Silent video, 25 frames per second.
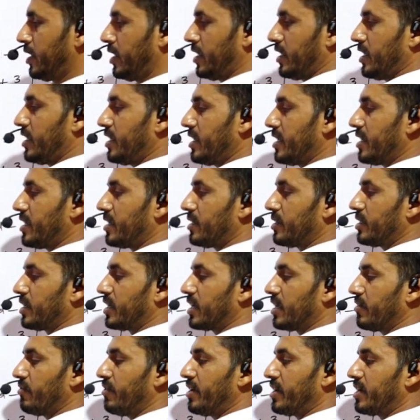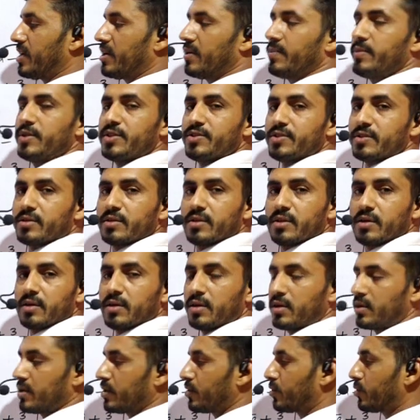Here the given term is
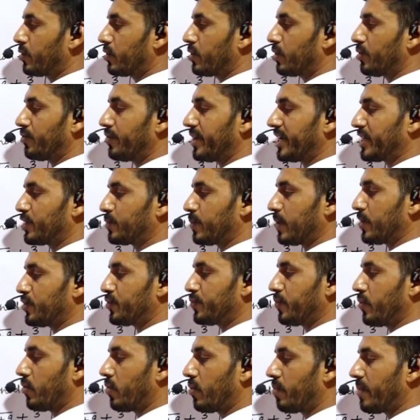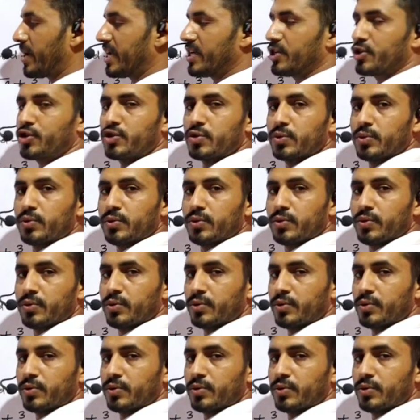root of x plus 4 minus 2,